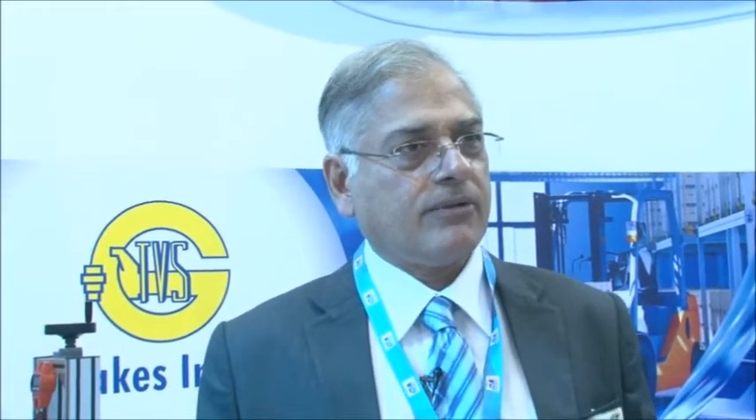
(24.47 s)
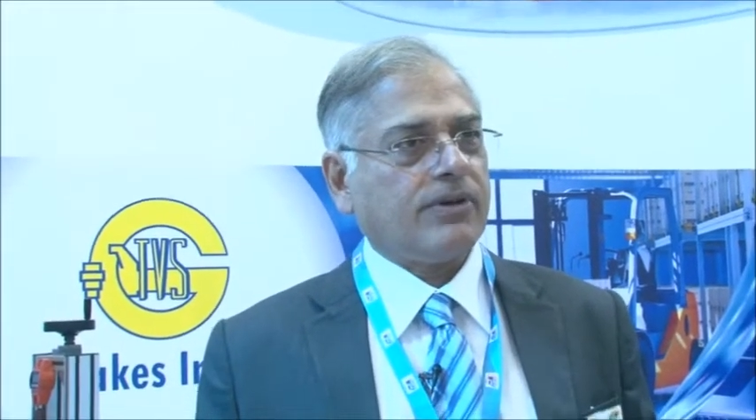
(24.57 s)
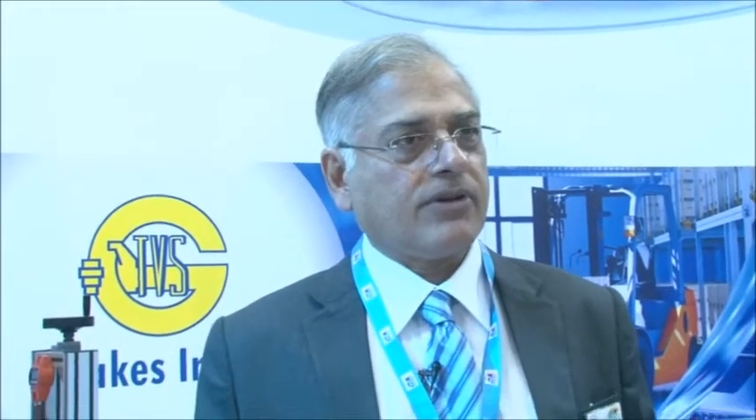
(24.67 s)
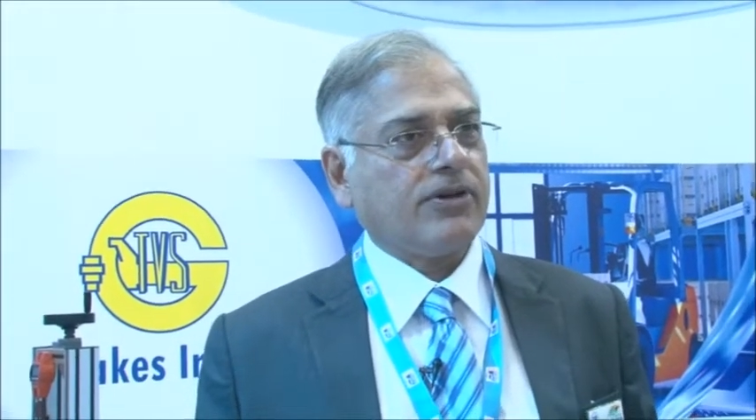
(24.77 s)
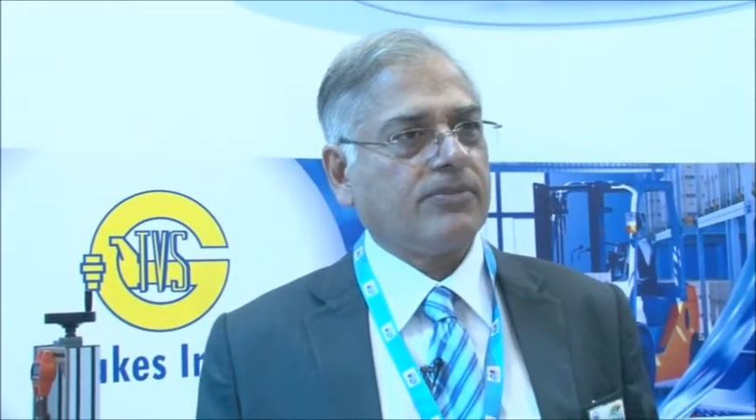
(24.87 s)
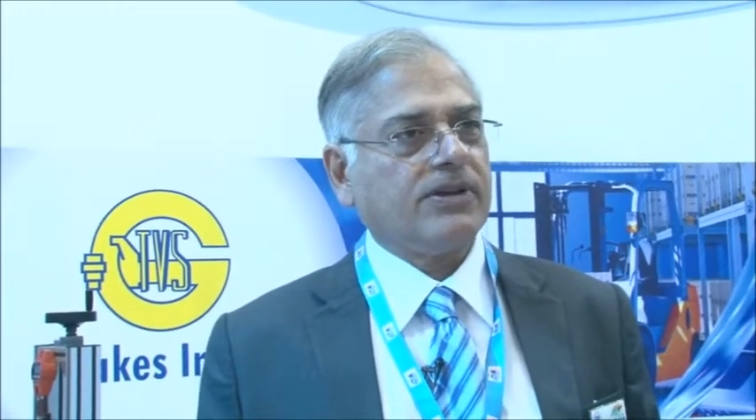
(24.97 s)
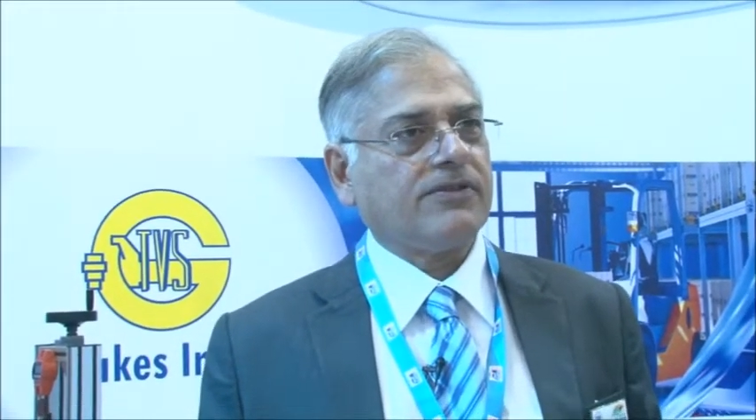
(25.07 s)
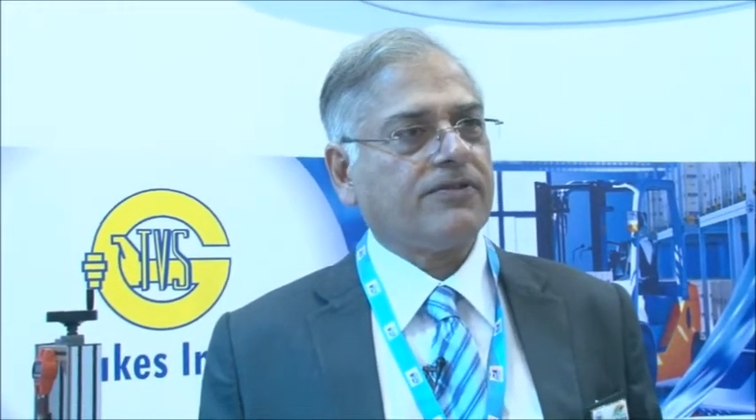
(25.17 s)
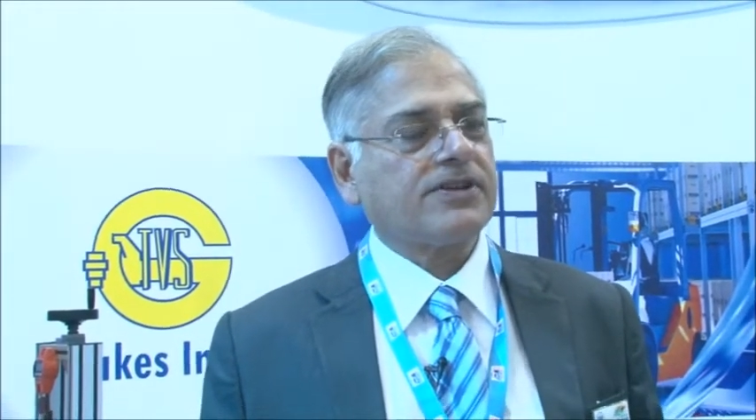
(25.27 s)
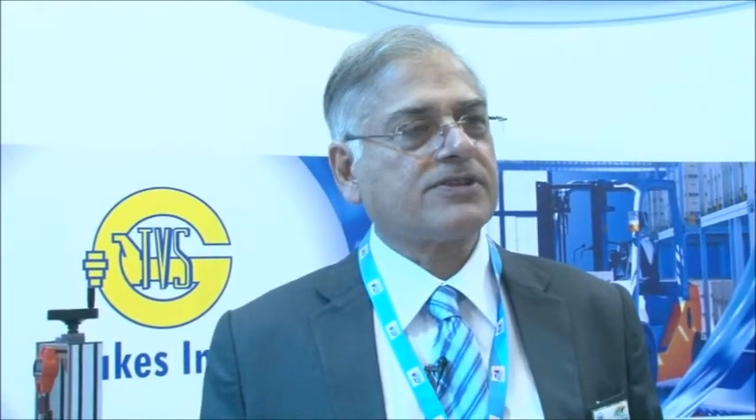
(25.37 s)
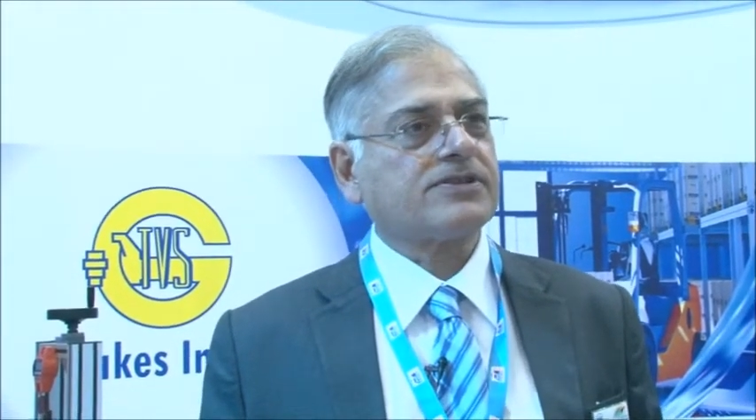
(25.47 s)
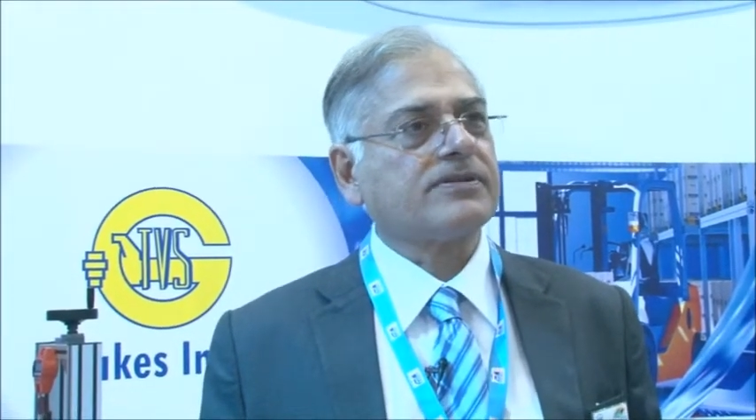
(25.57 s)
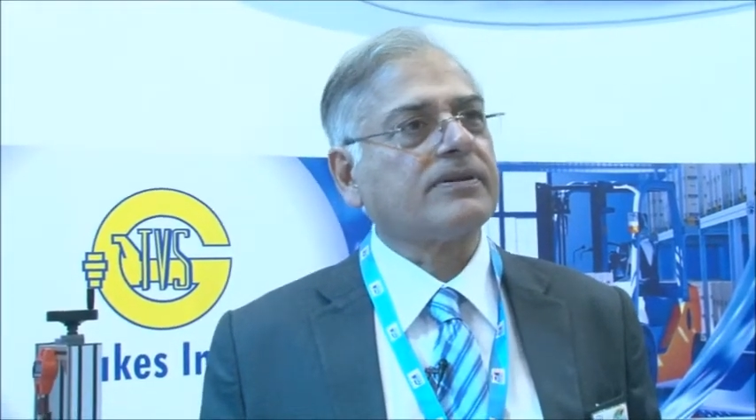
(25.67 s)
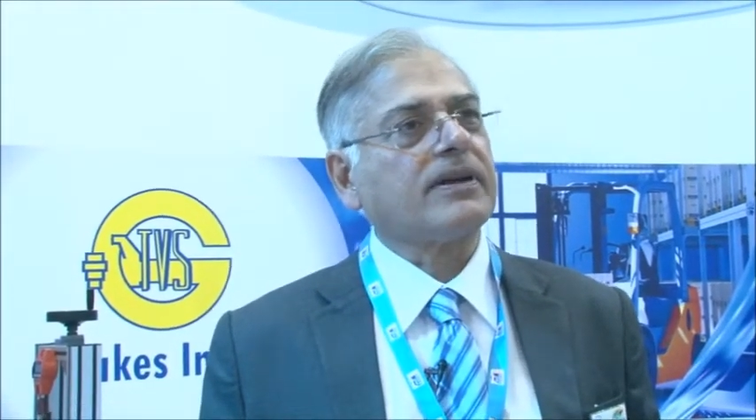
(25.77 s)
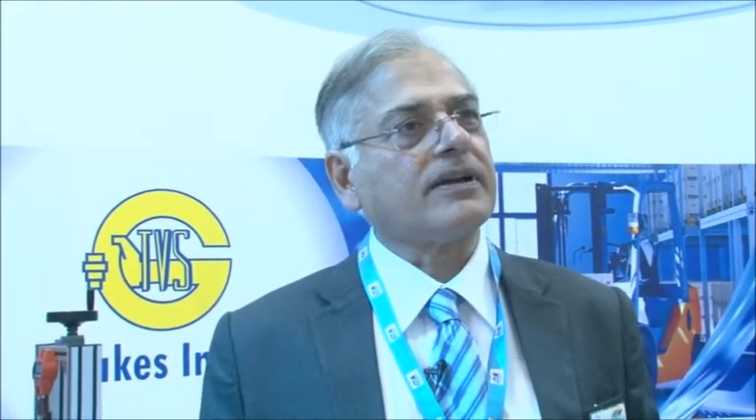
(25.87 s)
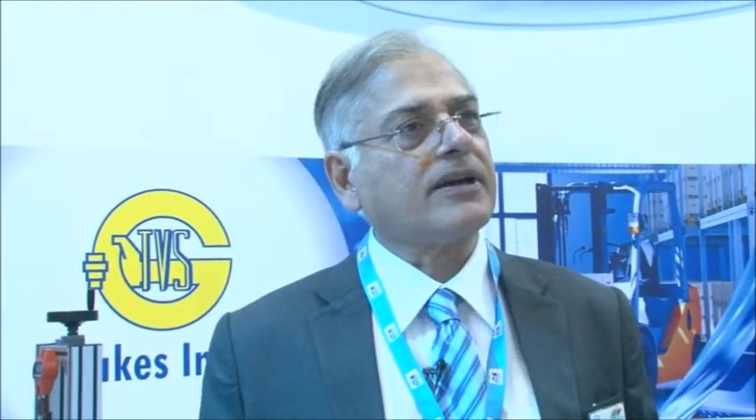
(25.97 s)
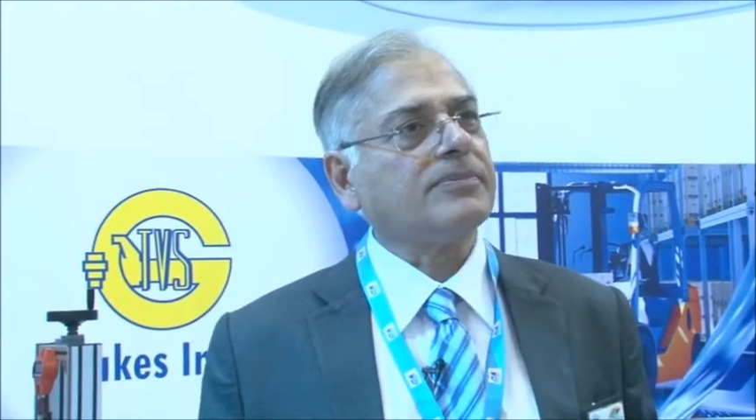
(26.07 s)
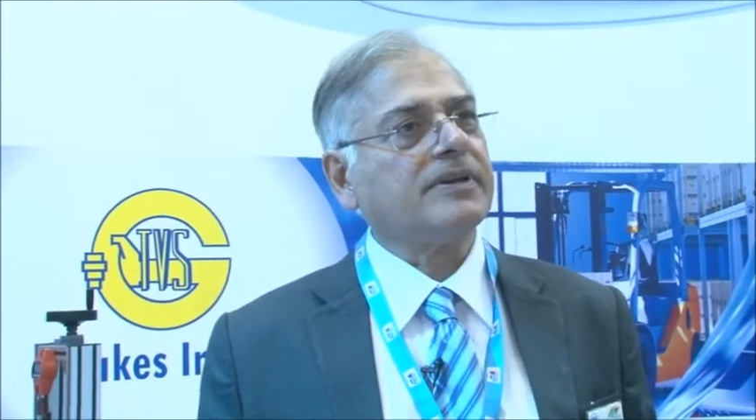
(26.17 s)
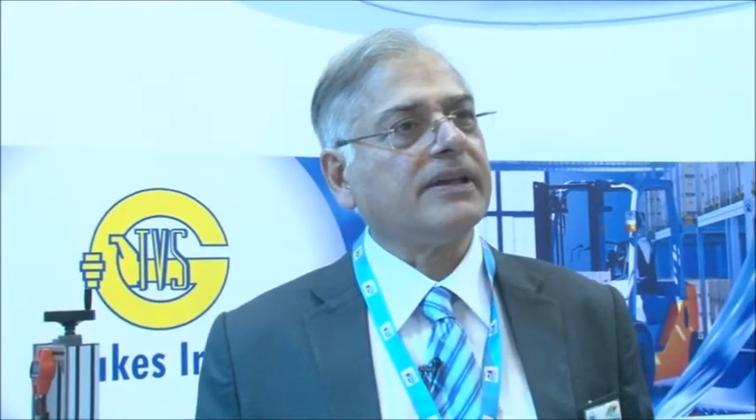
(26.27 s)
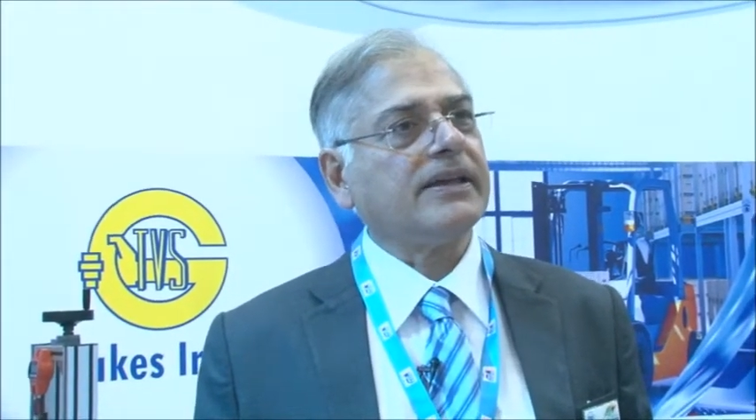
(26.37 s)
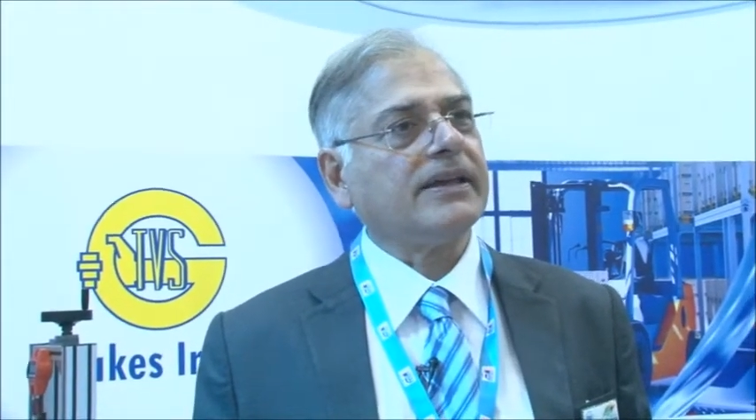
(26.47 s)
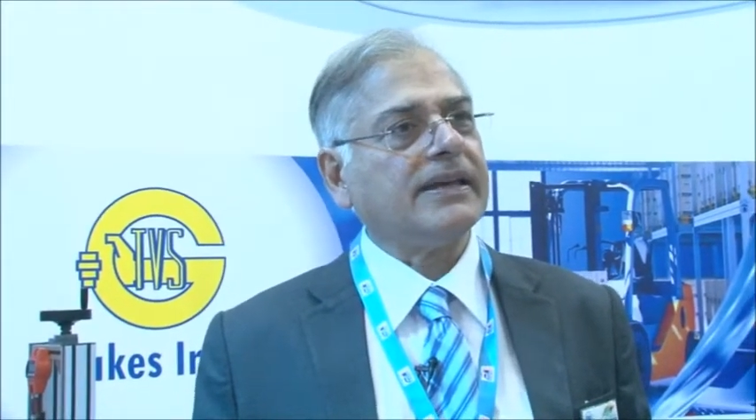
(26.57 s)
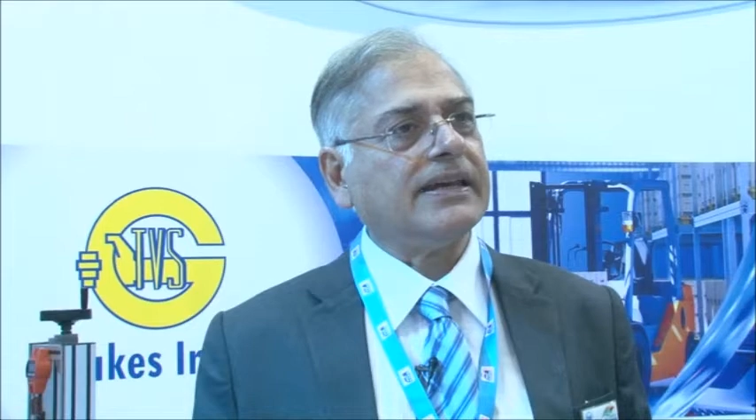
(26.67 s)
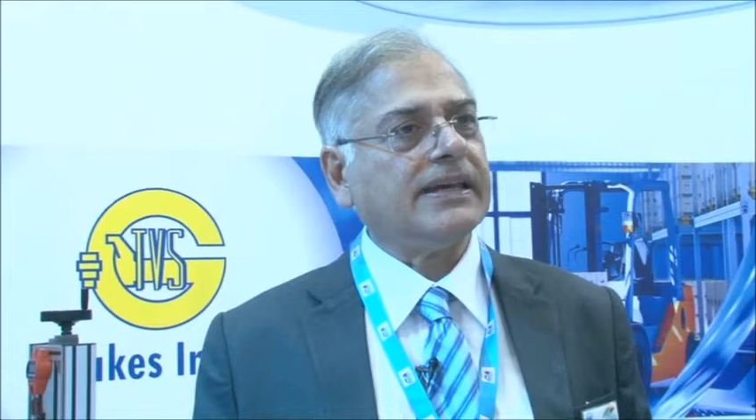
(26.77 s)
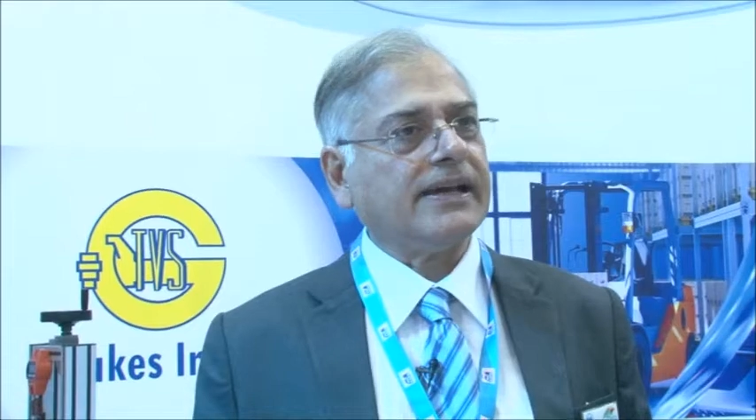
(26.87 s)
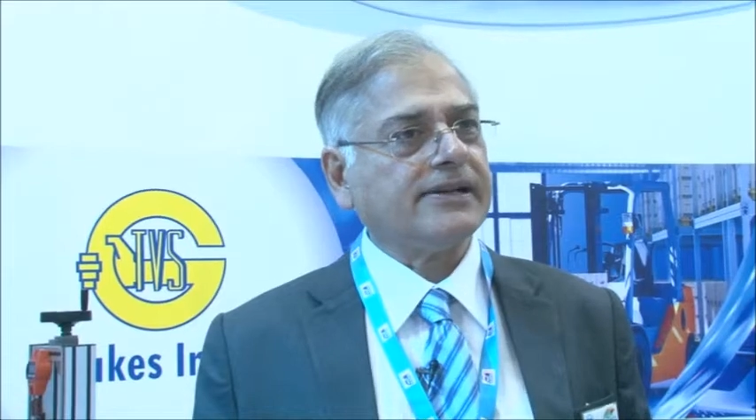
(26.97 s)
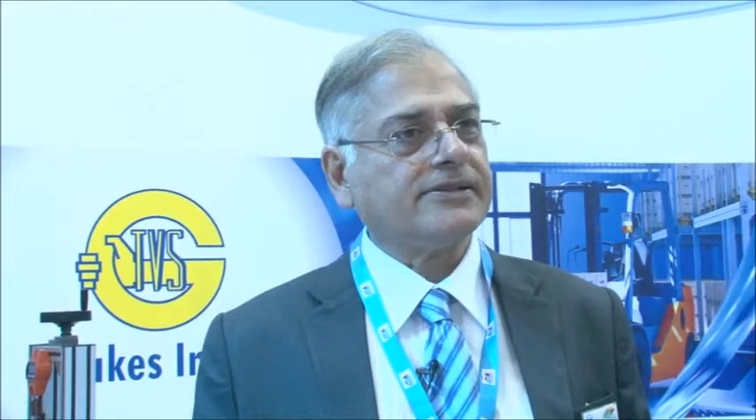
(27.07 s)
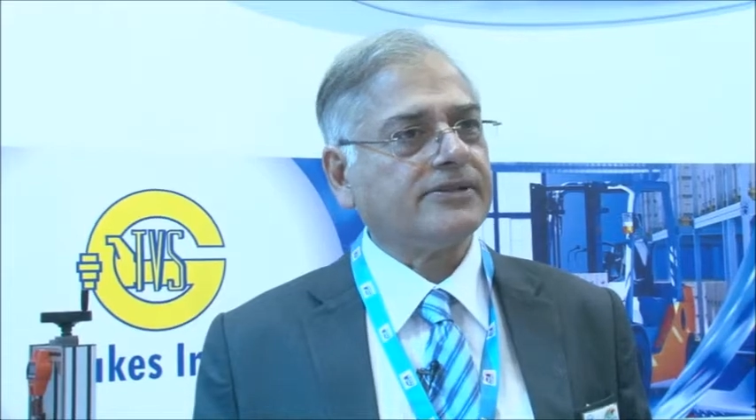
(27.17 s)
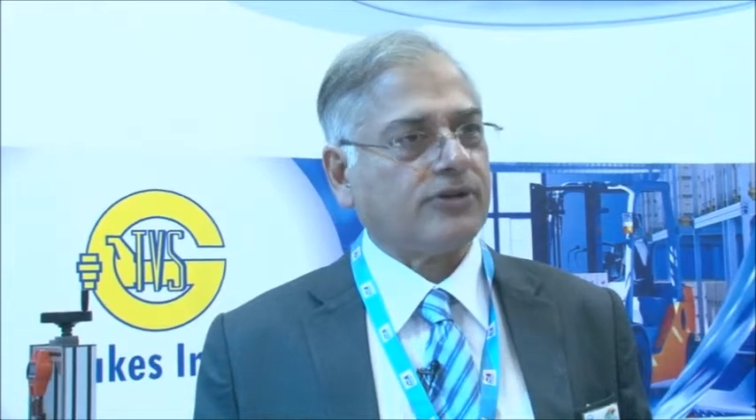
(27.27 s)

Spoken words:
We're going to be the first company in India